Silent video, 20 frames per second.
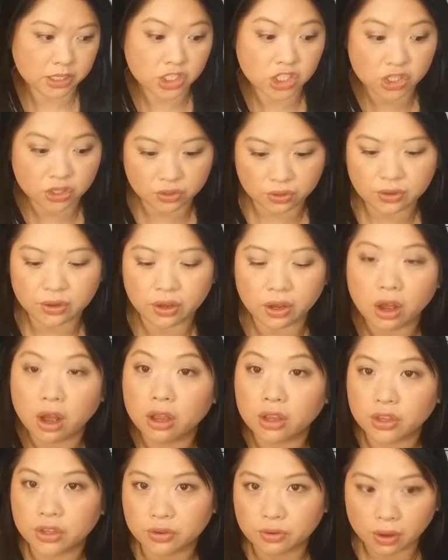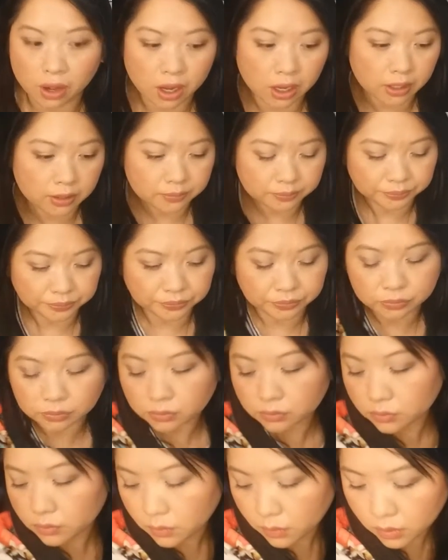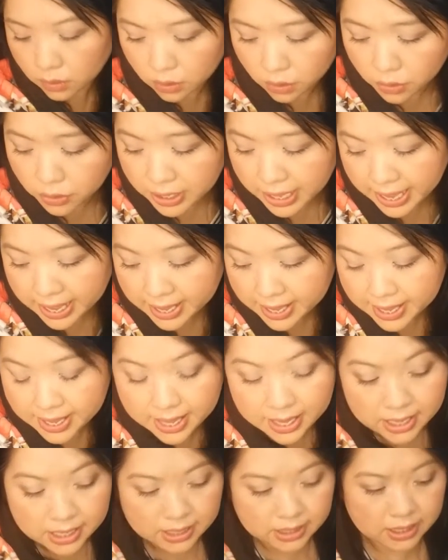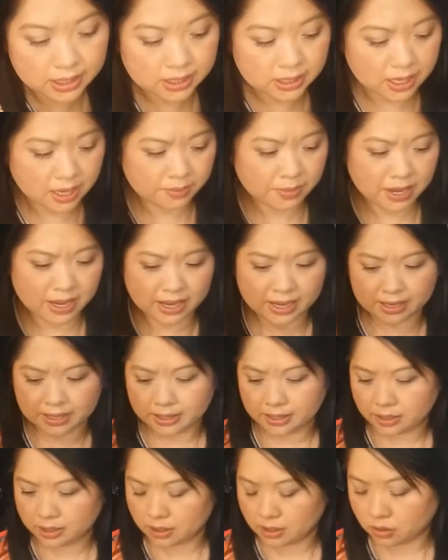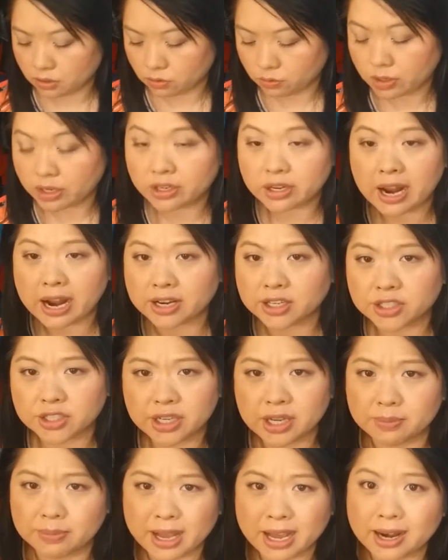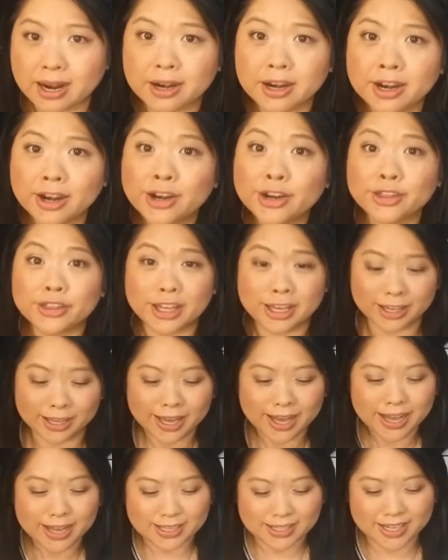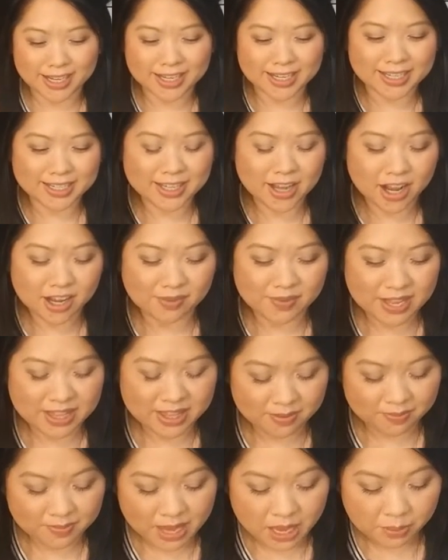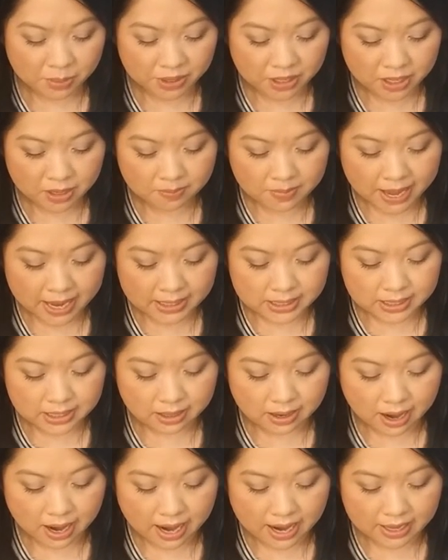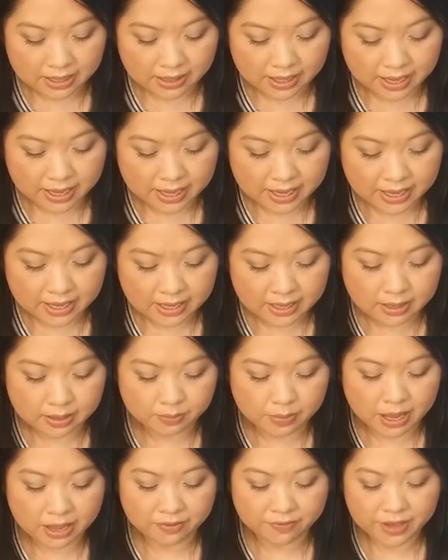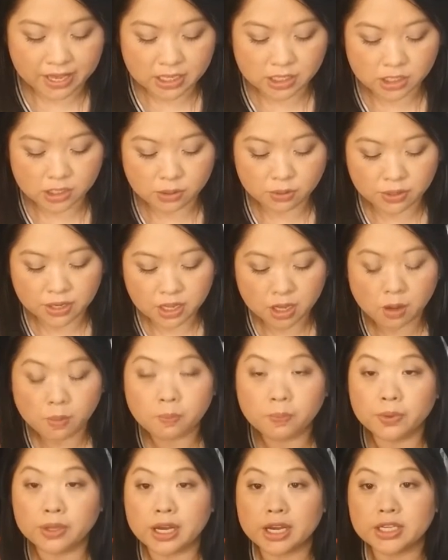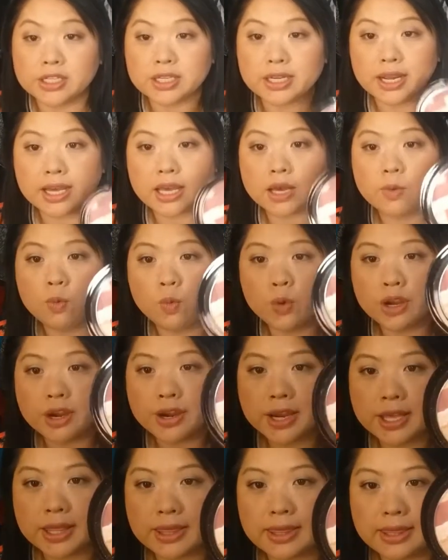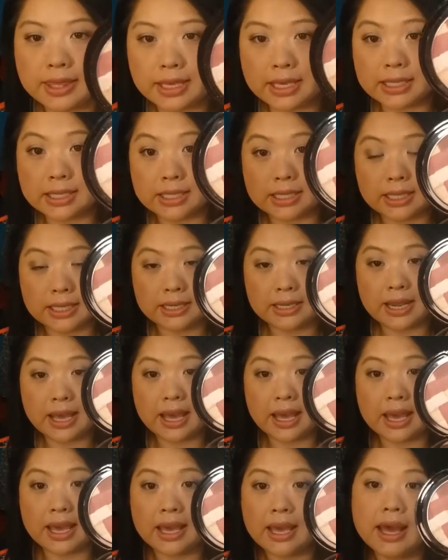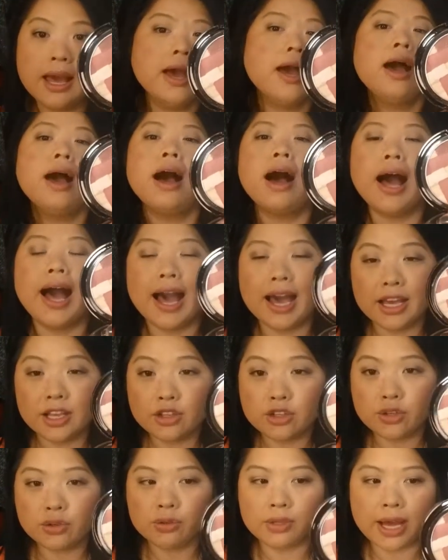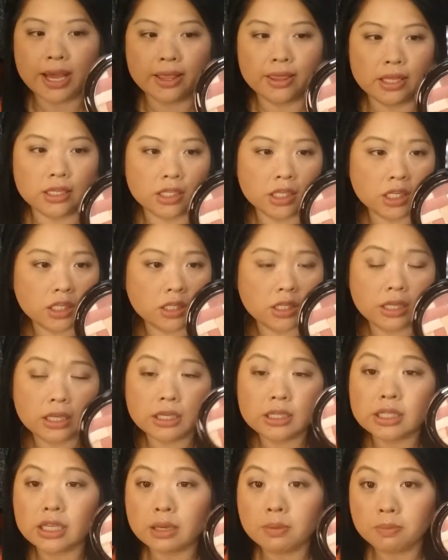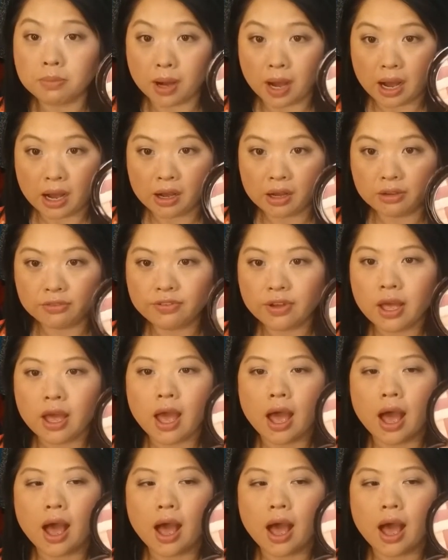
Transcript: it to you all. Okay, since I'm on, well, actually, I'm not on anything. So I'm going to talk about the Maybelline Master Highlight by Face Studio Blush, and I am wearing this today. I do like this. It's, it's in mauve.